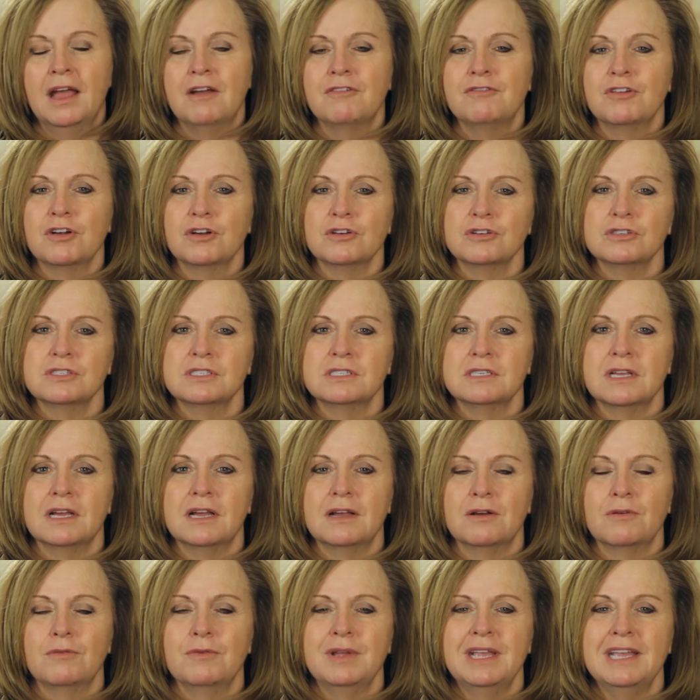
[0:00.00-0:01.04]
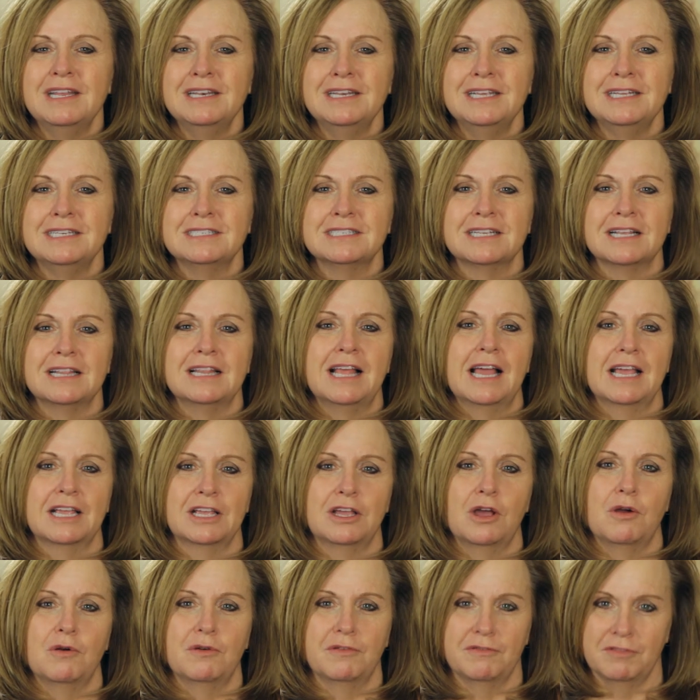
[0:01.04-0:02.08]
First, we need to let
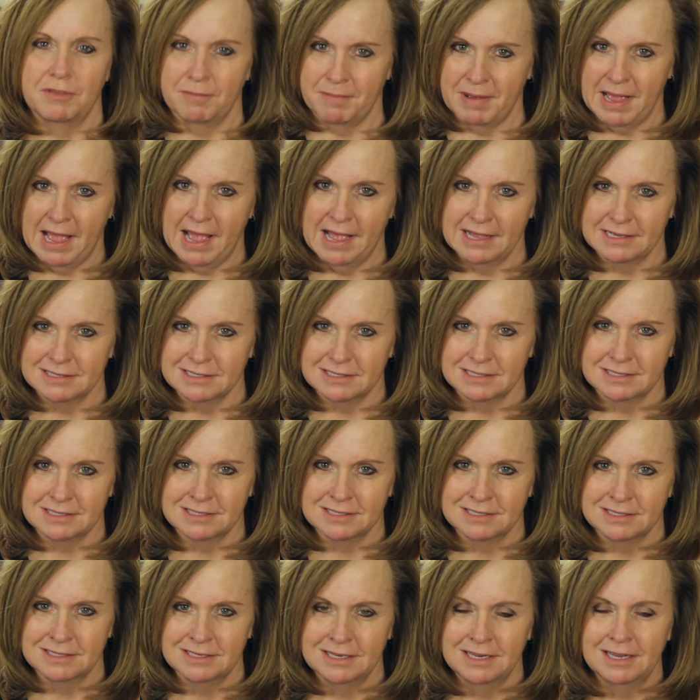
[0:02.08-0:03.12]
go of the past.